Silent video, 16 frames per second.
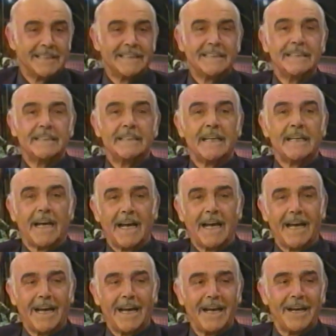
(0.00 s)
oh,
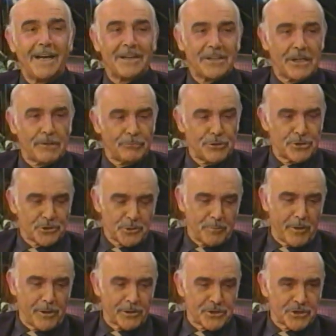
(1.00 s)
well, and then we used to
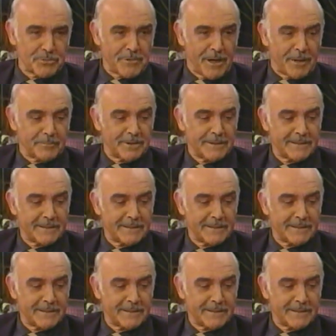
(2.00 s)
polish them up.